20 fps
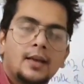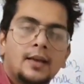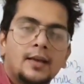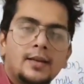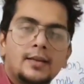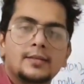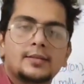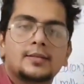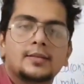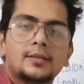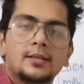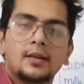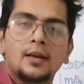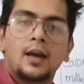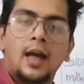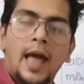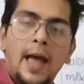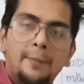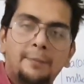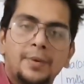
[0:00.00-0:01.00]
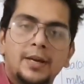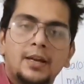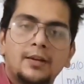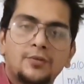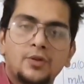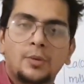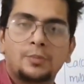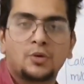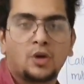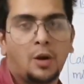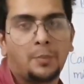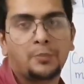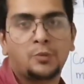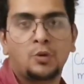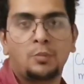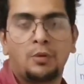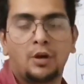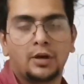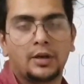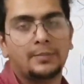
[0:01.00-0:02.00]
is happening from top
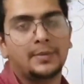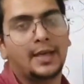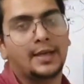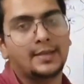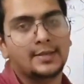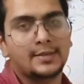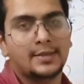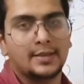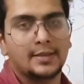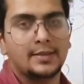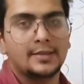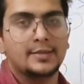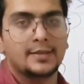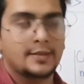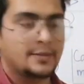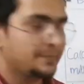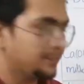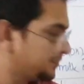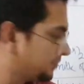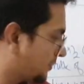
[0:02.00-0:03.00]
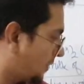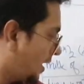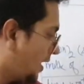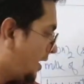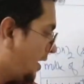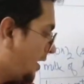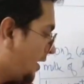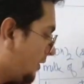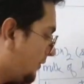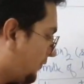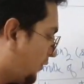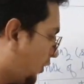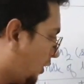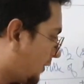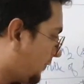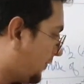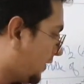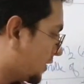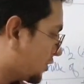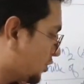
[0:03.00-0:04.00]
to bottom. That is the reason.
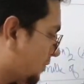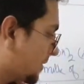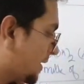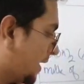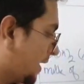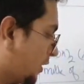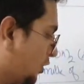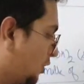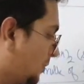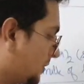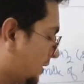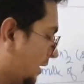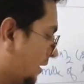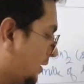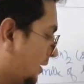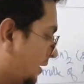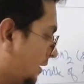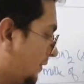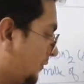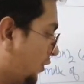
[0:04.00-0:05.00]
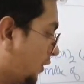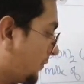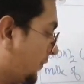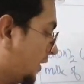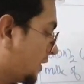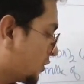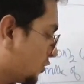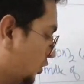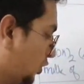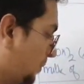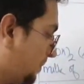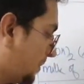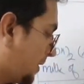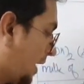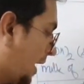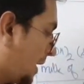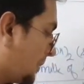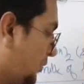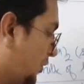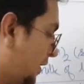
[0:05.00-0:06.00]
For first group, second group, uh, for first group,
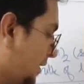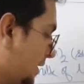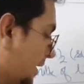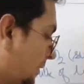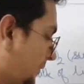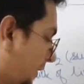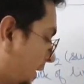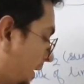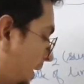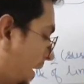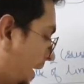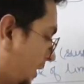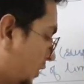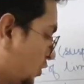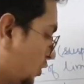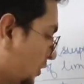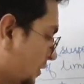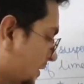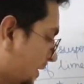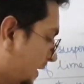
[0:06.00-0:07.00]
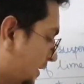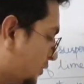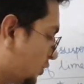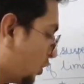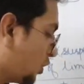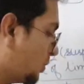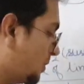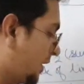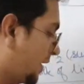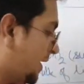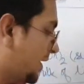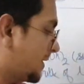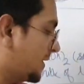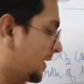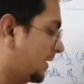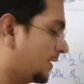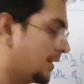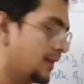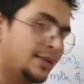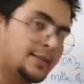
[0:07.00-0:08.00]
carbonate, sulfate and hydroxide solubility is
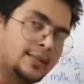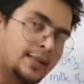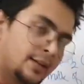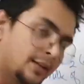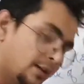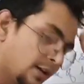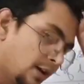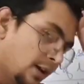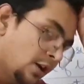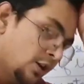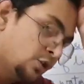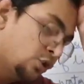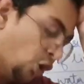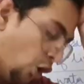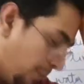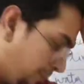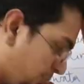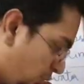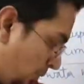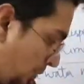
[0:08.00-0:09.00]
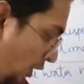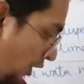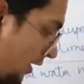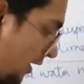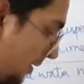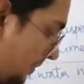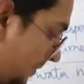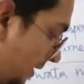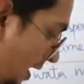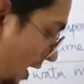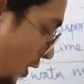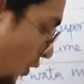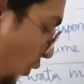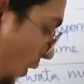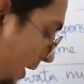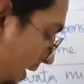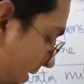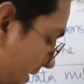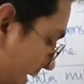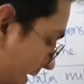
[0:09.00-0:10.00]
increasing top to bottom.
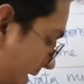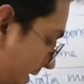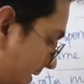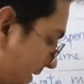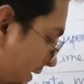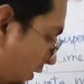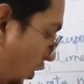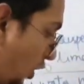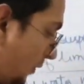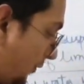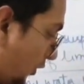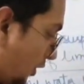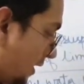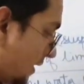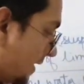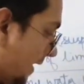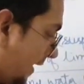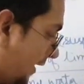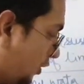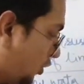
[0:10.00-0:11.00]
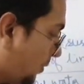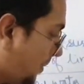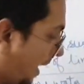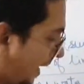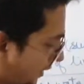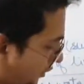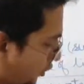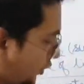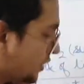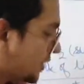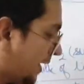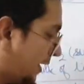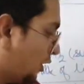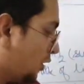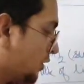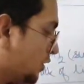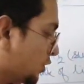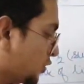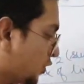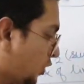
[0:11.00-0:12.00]
What is the reason? Or for the second group, hydroxide
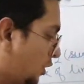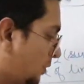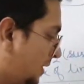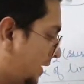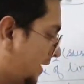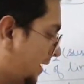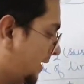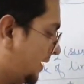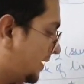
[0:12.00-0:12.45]
also solubility